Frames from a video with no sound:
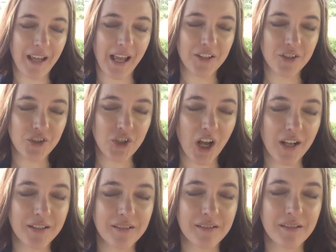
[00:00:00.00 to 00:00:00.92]
and
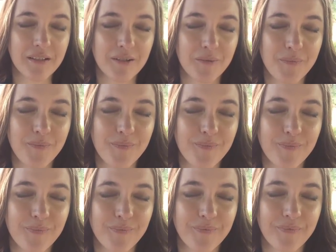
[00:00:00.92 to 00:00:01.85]
just
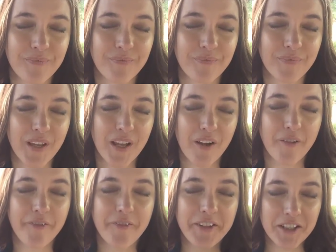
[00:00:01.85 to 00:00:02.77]

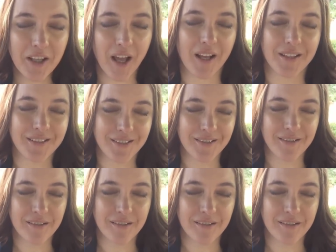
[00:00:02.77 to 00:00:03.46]
fill us